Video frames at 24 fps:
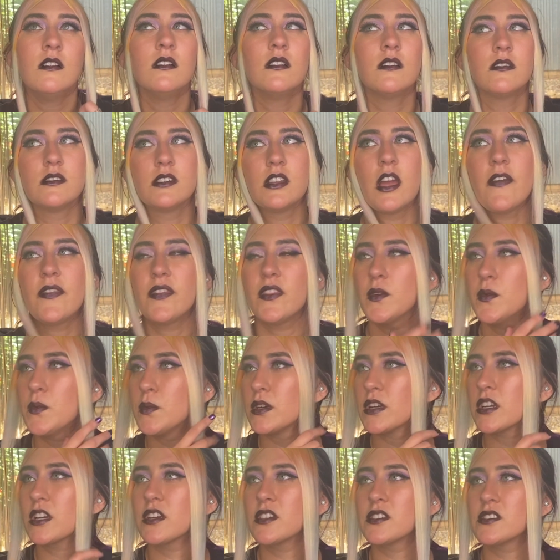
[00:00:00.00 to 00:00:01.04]
not the
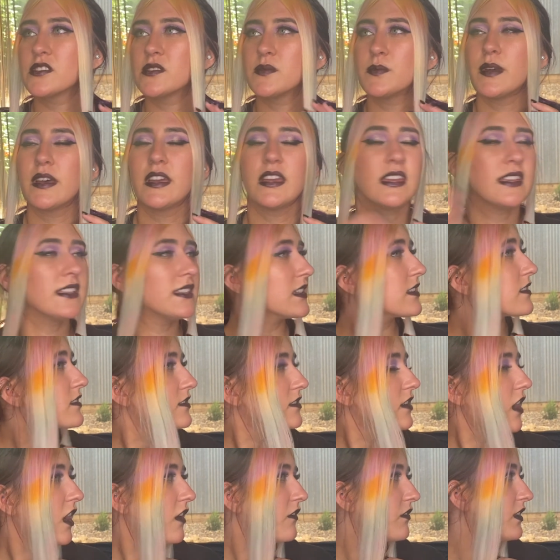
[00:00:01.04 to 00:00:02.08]
worst, but it does
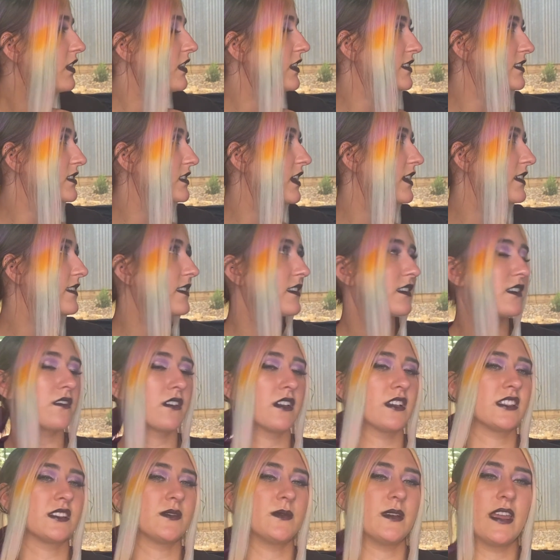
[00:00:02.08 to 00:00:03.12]
not feel as nice as the
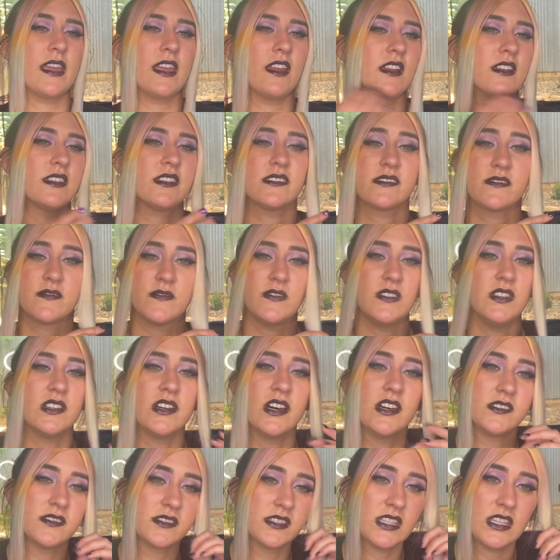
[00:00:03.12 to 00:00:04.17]
rest of my hair. It doesn't feel
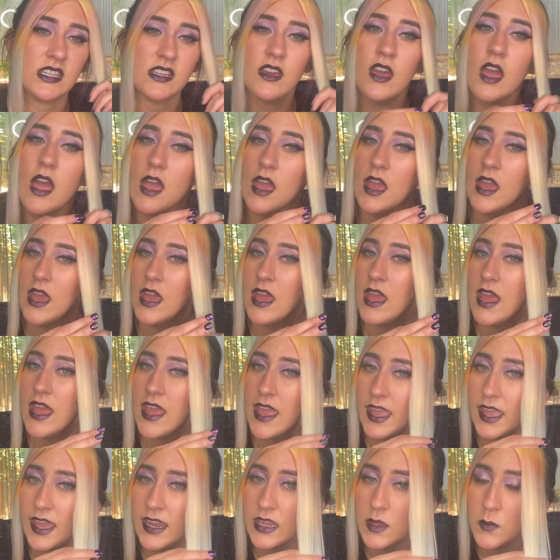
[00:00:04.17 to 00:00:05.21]
healthy
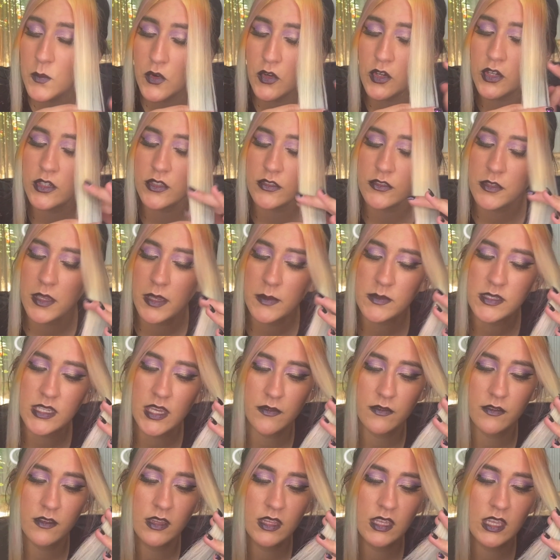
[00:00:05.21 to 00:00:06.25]
anymore, so I'm
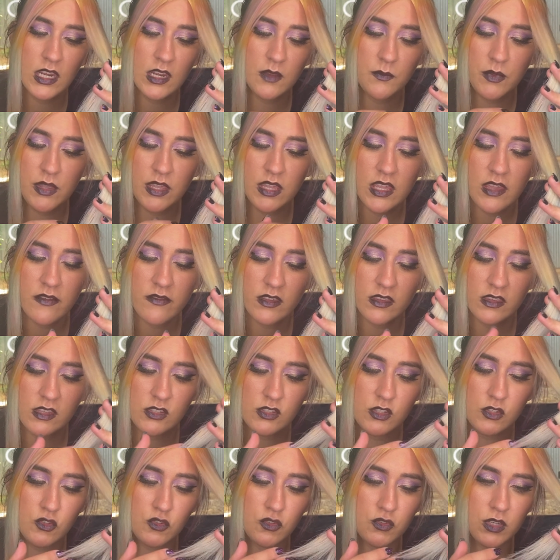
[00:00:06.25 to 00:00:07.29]
definitely going to be giving this a
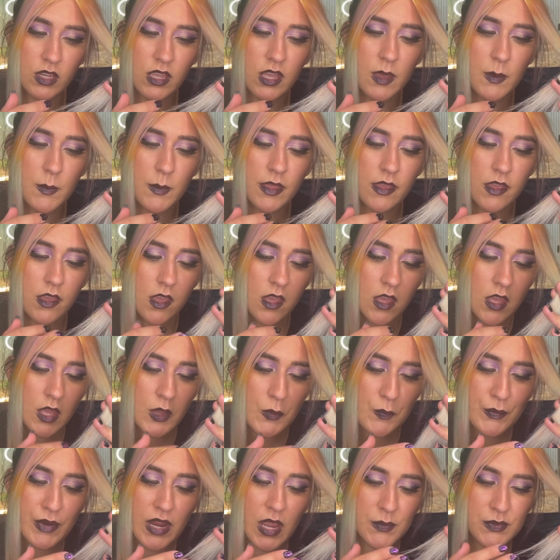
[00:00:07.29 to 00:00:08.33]
trim,
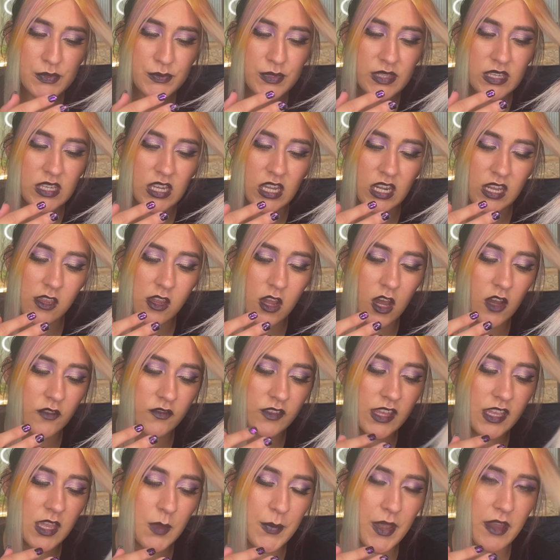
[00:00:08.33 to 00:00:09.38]
probably cutting off
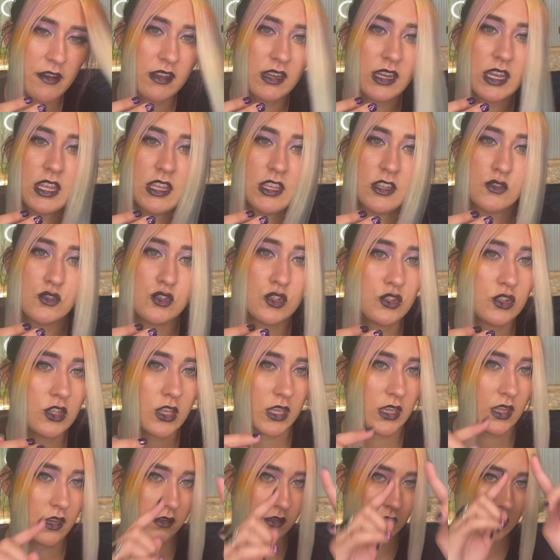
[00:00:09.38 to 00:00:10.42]
like about an inch
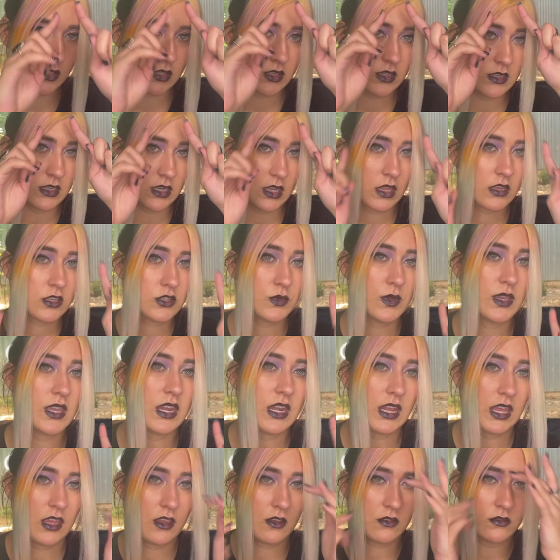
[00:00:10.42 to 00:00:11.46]
and doing it
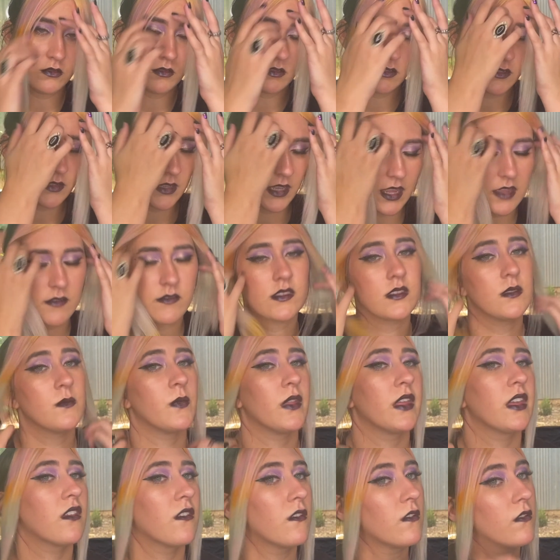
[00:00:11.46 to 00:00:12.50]
angled so I have some like